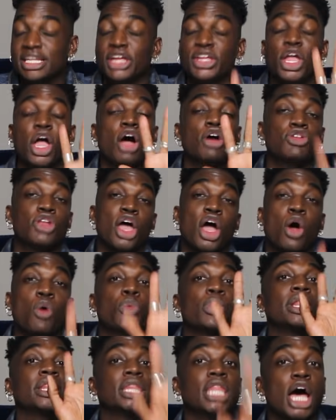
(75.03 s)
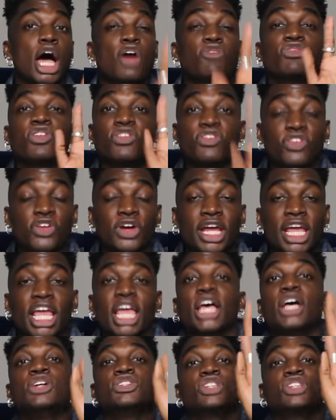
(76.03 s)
Now, y'all know we love for free.